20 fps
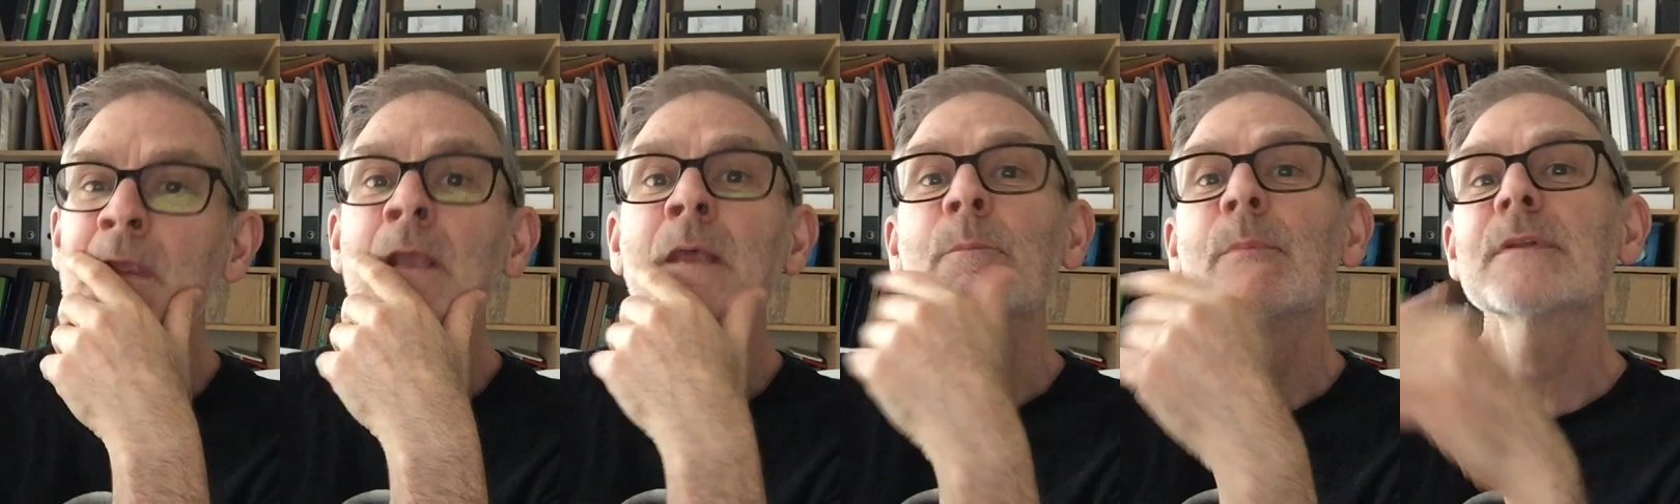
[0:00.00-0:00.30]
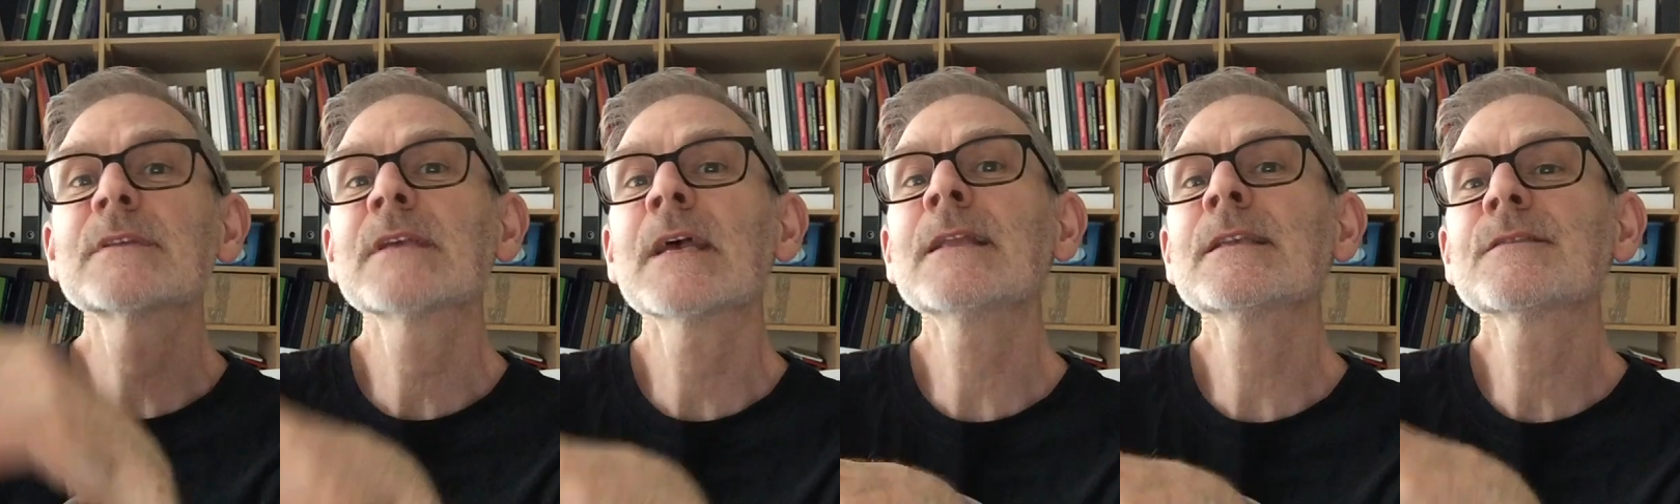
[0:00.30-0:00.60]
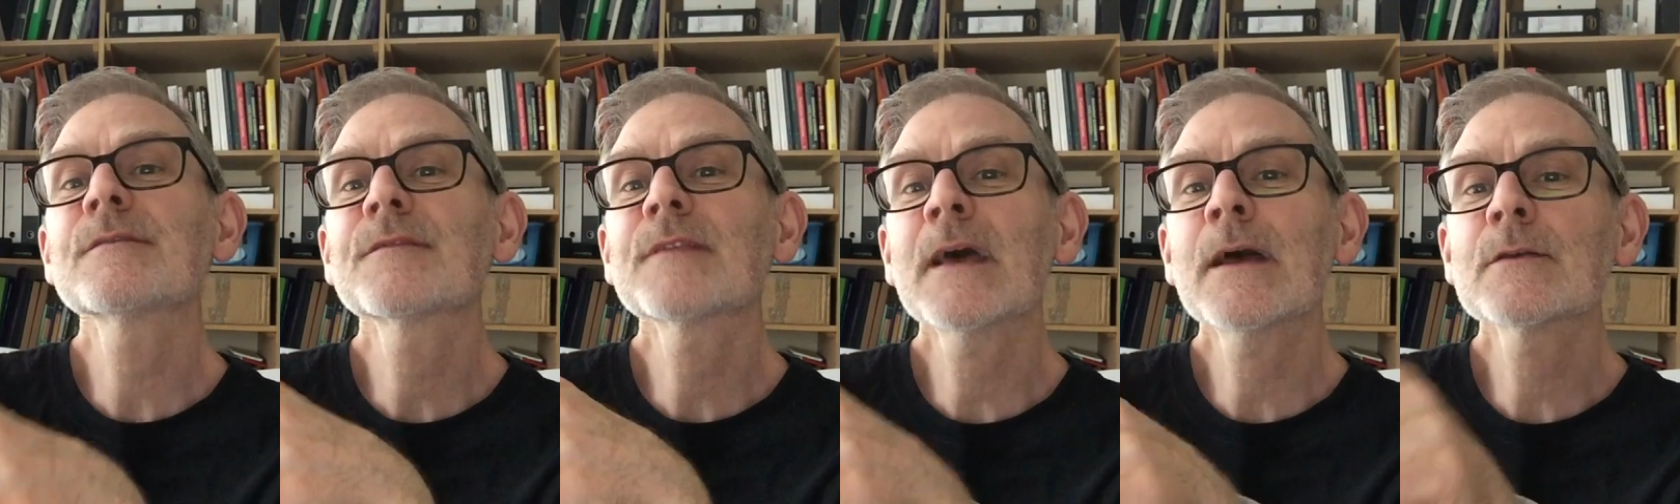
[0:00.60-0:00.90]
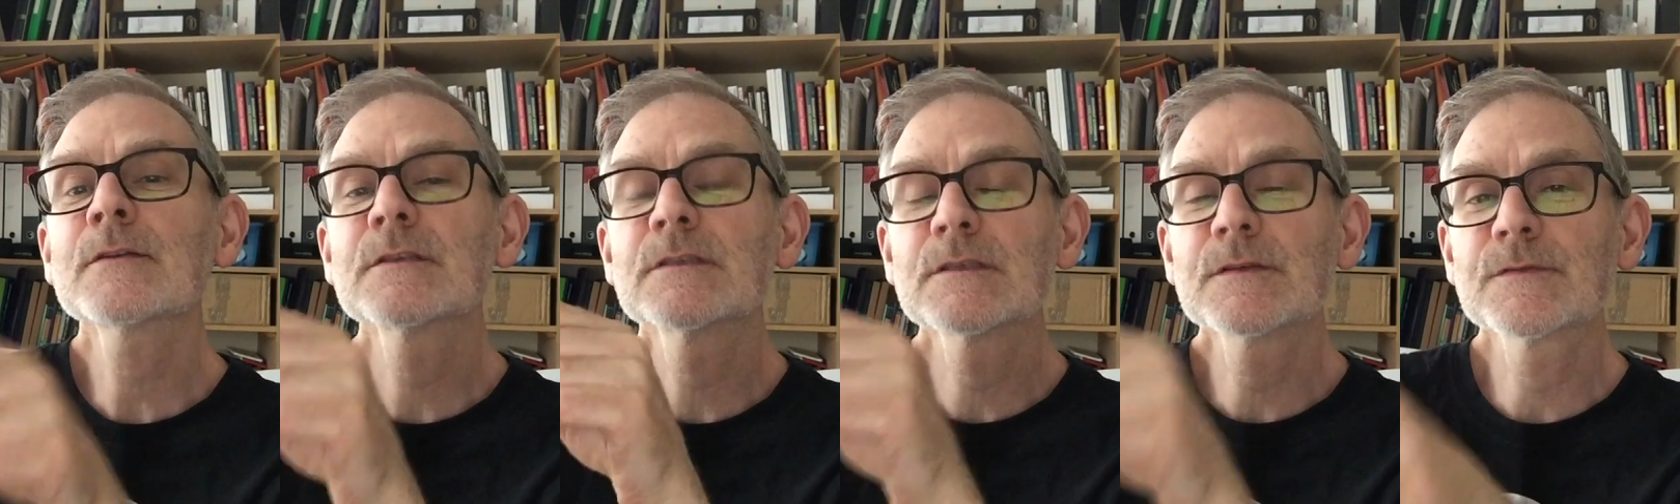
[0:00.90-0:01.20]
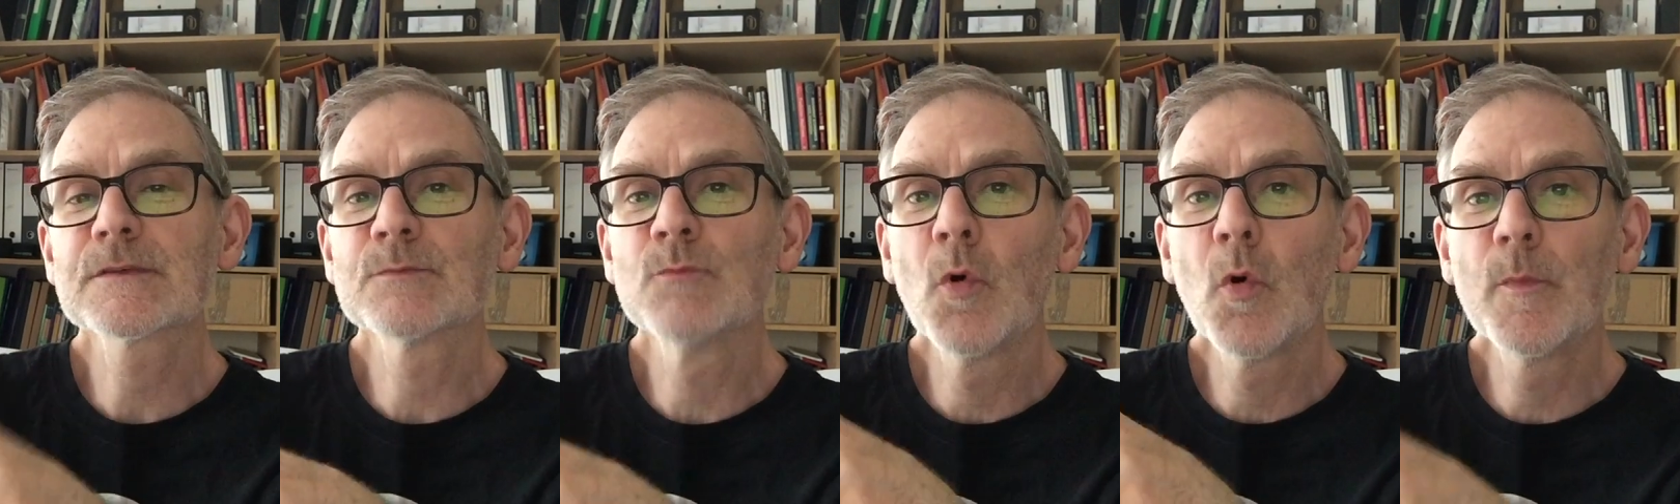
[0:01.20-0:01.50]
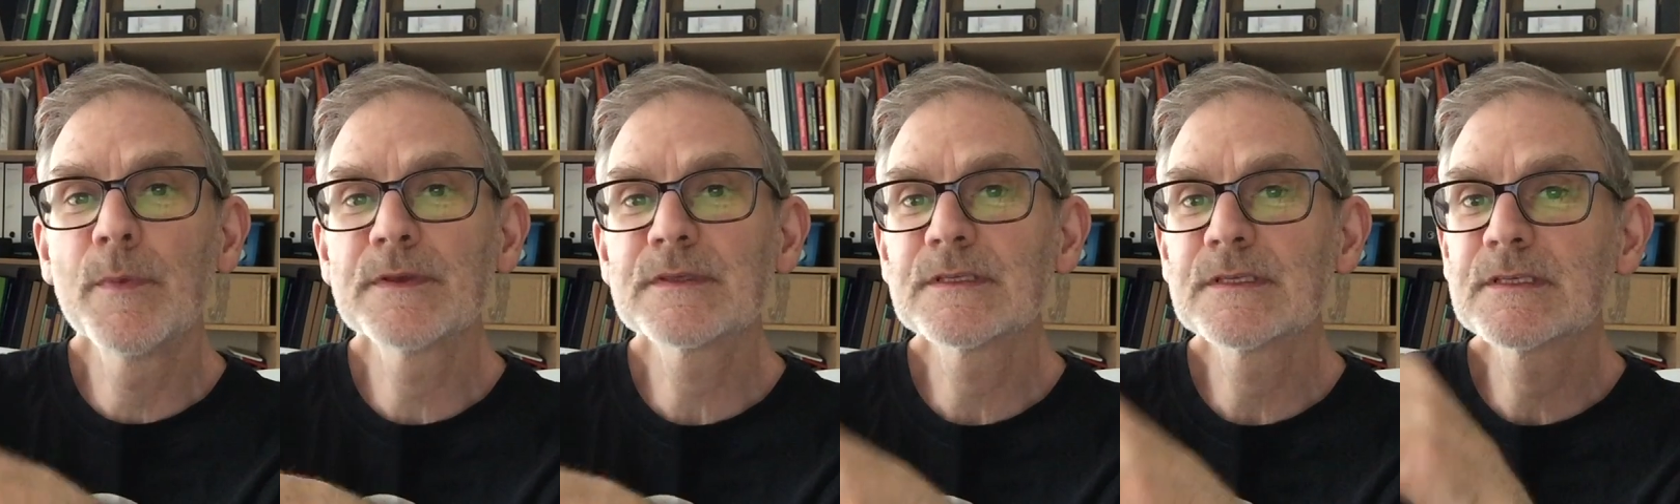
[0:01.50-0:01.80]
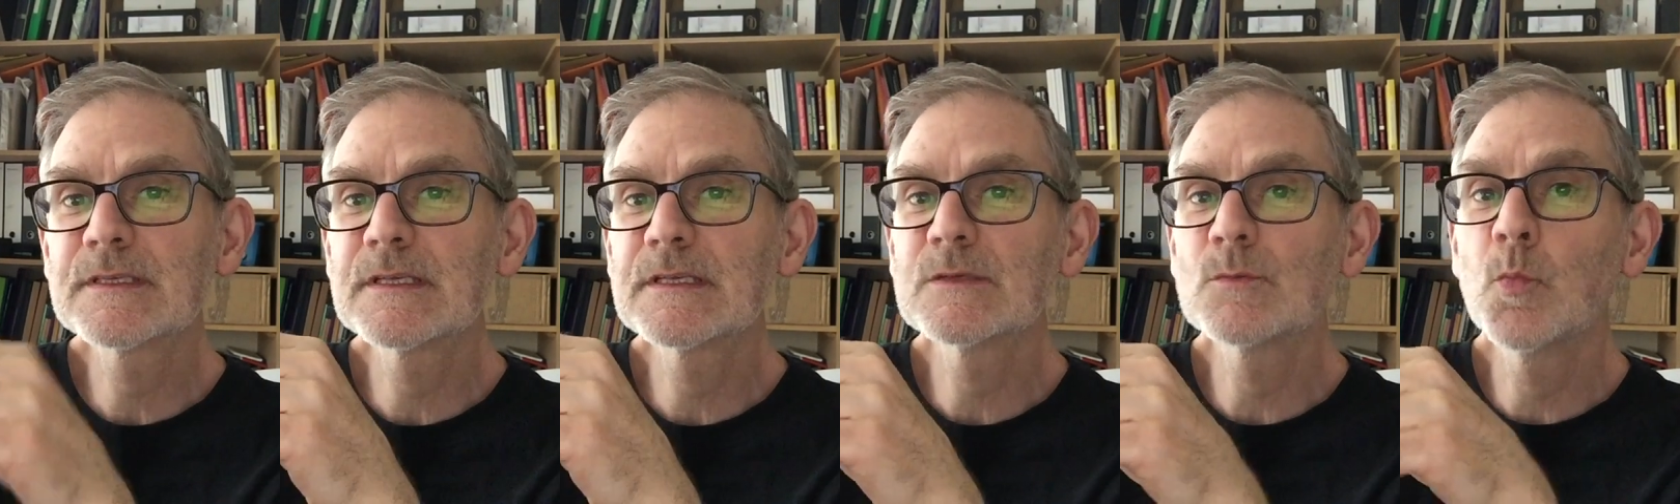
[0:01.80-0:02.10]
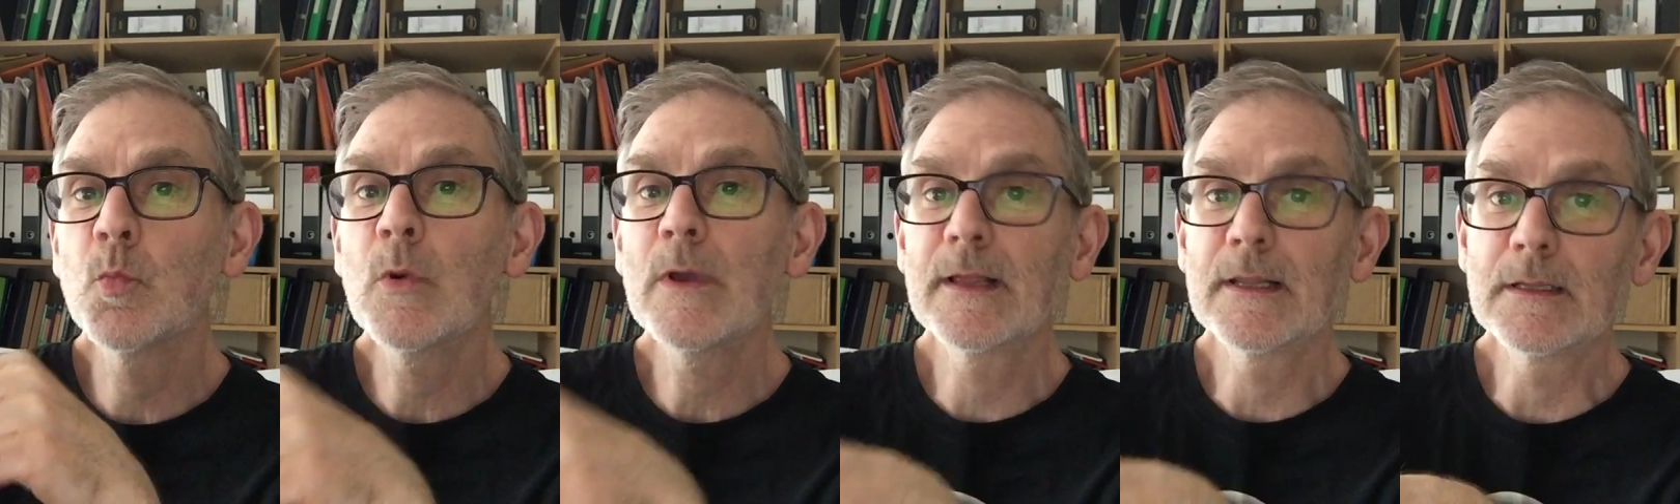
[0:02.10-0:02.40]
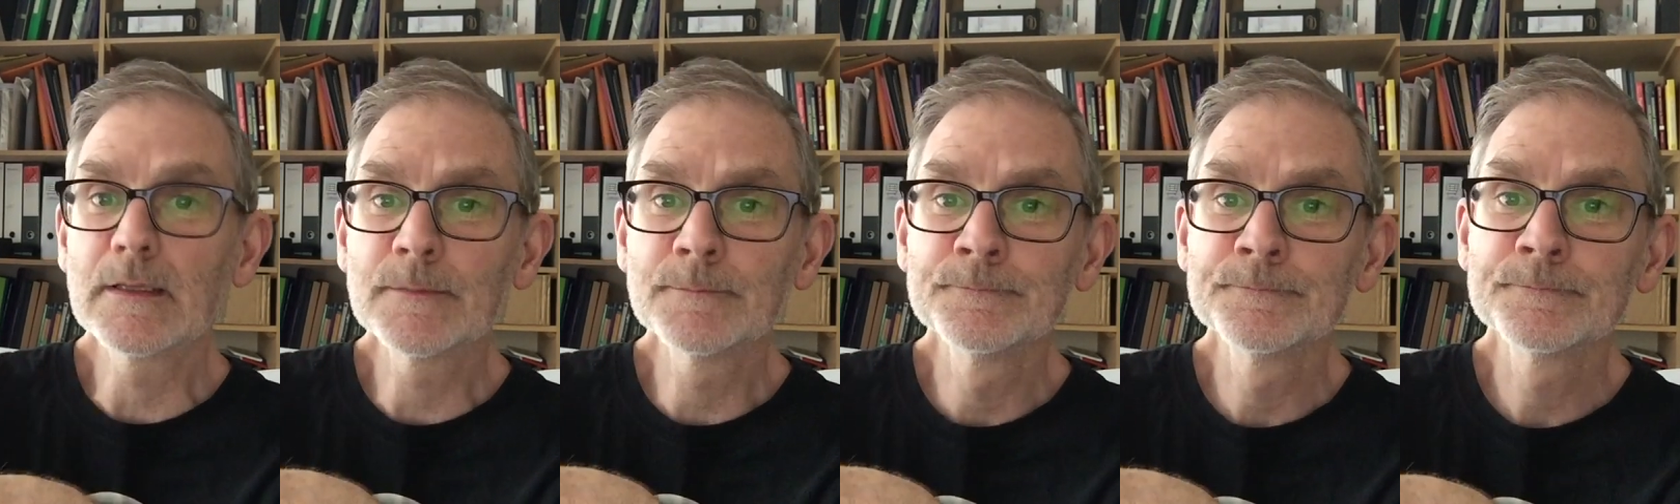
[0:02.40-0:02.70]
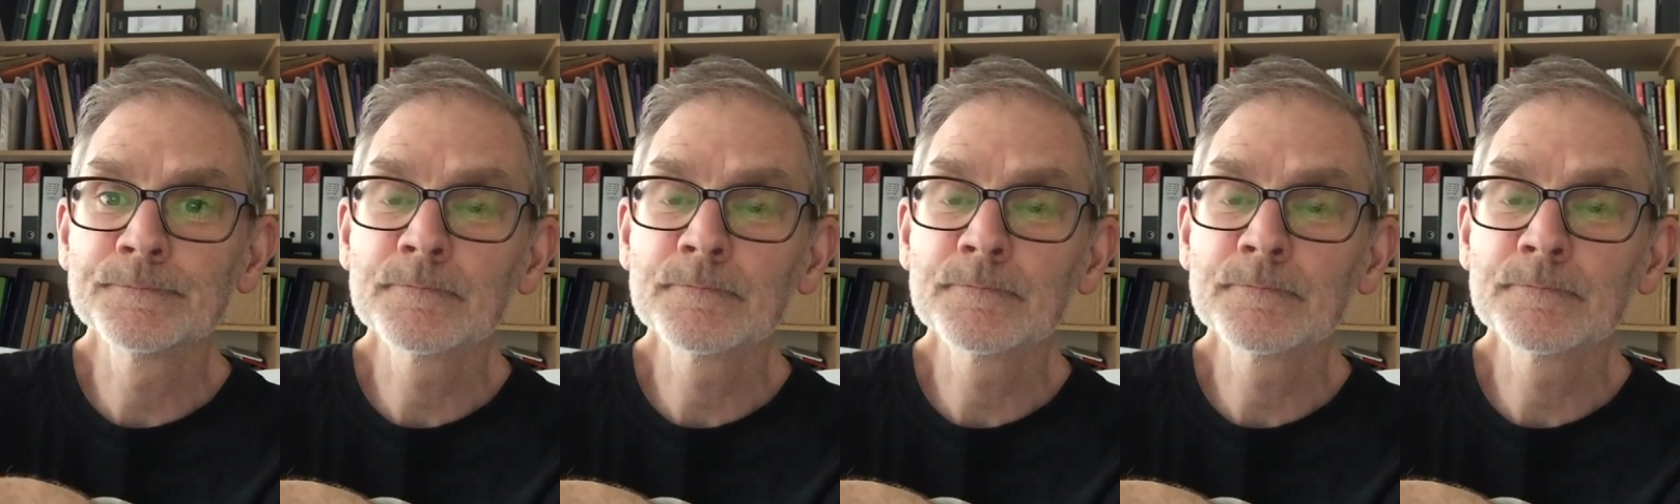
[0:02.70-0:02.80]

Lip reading: But tens of thousands of small businesses will,